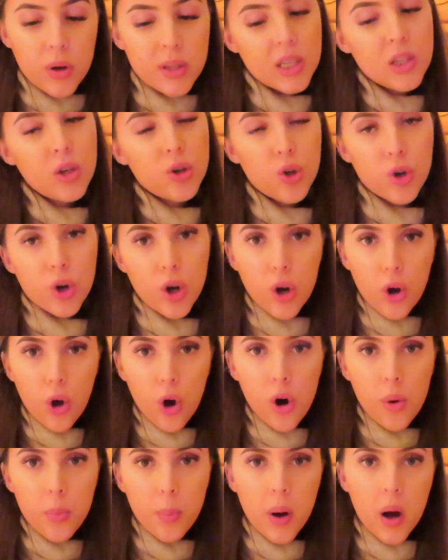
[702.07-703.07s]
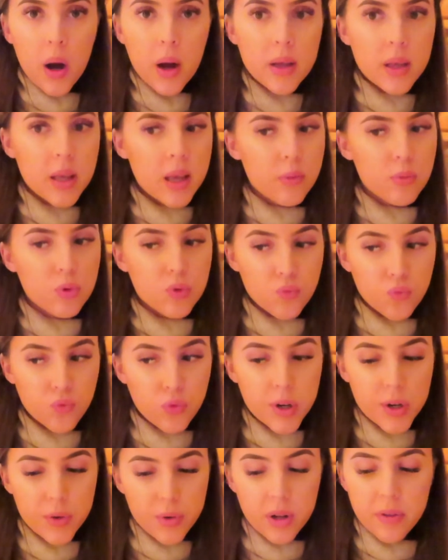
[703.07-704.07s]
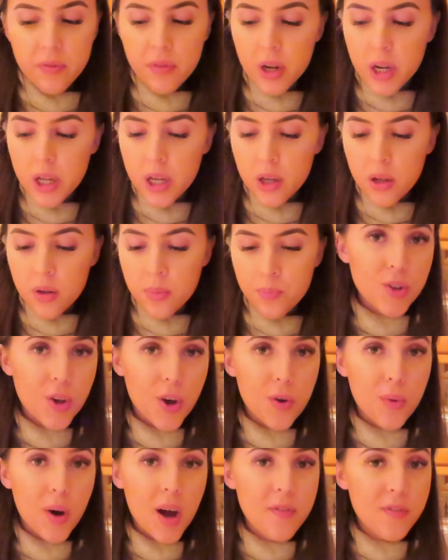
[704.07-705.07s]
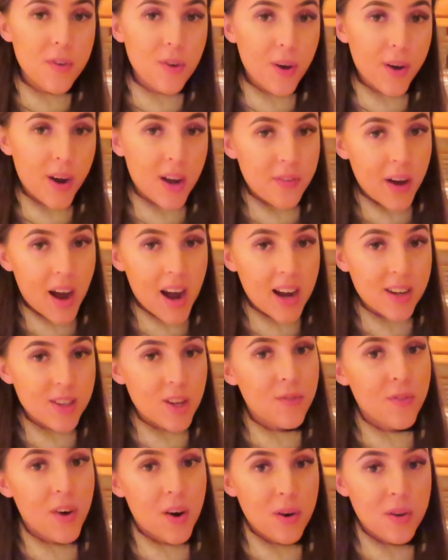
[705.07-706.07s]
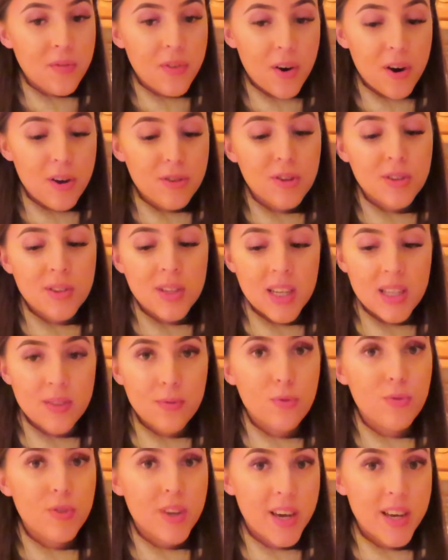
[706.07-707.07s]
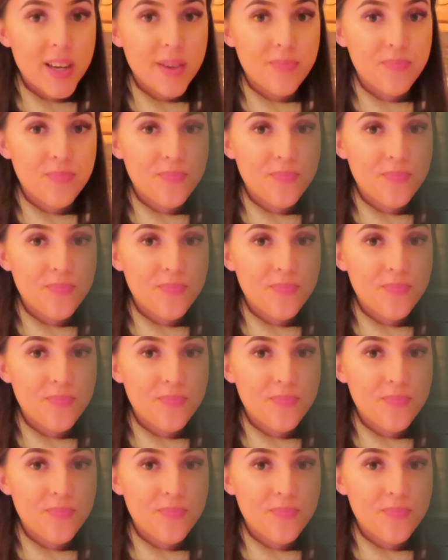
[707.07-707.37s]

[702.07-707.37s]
It didn't look a lot, but it was really, really filling. So I feel like I've had a very, very successful day.